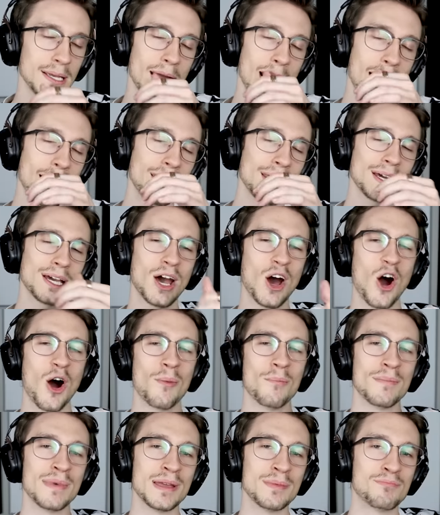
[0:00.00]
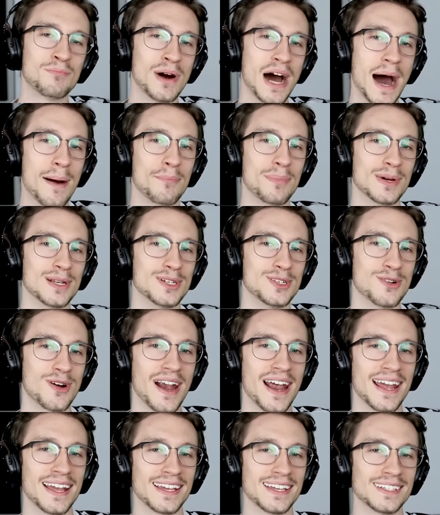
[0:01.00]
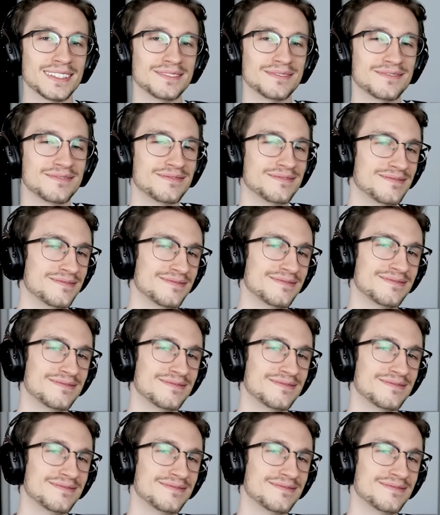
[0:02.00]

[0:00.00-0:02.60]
Yeah, they call me Papa Dragon.